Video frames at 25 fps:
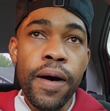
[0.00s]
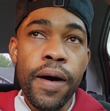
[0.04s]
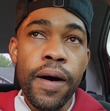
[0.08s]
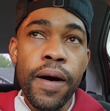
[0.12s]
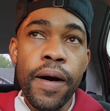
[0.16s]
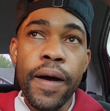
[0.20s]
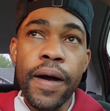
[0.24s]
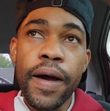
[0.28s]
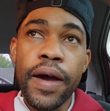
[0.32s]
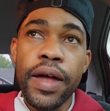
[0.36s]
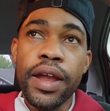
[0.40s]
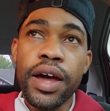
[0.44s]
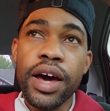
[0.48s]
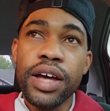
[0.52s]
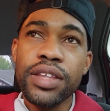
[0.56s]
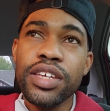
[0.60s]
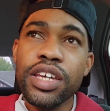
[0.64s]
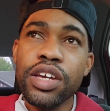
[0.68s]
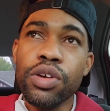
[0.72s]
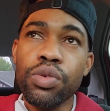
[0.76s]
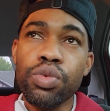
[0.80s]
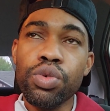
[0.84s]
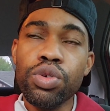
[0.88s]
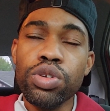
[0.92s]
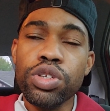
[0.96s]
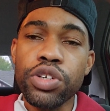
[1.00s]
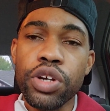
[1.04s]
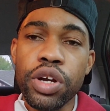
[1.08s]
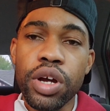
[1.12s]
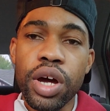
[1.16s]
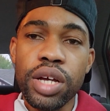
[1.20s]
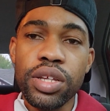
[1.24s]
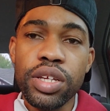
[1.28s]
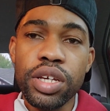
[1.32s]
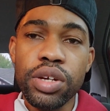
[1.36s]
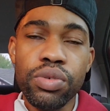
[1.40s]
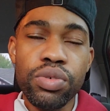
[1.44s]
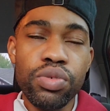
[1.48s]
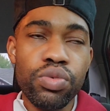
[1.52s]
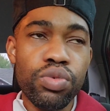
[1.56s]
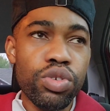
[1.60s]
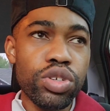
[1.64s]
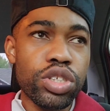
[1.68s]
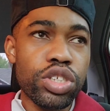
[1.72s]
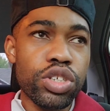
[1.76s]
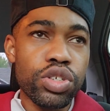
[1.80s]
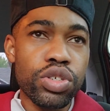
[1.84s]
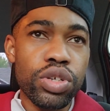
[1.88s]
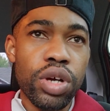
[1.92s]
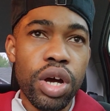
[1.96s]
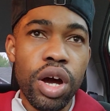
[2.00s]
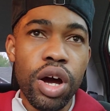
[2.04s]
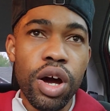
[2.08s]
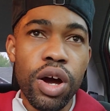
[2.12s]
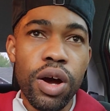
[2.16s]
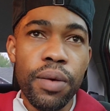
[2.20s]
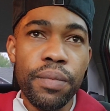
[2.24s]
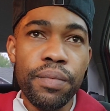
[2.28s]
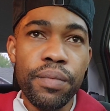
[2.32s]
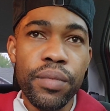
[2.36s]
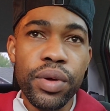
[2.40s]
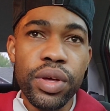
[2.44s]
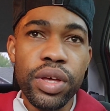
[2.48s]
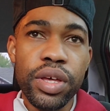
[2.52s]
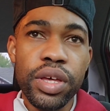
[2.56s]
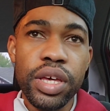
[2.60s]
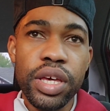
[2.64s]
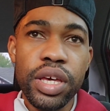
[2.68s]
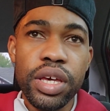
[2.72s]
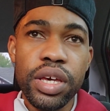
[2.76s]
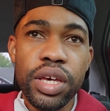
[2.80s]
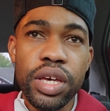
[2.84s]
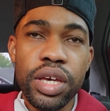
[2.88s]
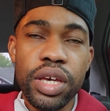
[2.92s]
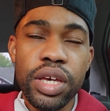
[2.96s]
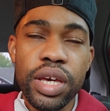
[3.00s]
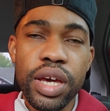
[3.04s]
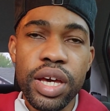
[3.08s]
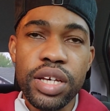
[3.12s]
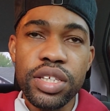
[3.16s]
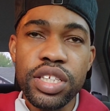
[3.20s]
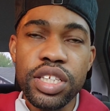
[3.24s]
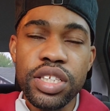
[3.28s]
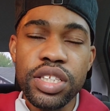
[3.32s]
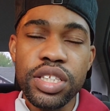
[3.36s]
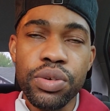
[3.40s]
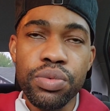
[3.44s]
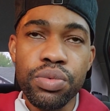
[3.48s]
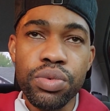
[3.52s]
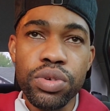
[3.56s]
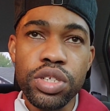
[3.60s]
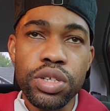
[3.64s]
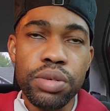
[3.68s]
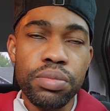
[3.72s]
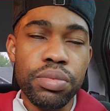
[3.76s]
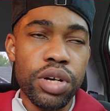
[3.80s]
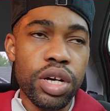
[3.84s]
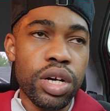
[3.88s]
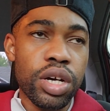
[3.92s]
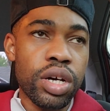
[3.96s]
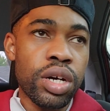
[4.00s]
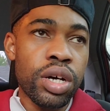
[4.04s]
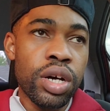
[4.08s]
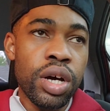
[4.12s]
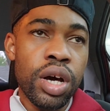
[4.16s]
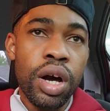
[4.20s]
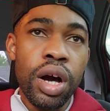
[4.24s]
and I think Rutter, I think Rutter, um, he, he assisted Rooter, bro.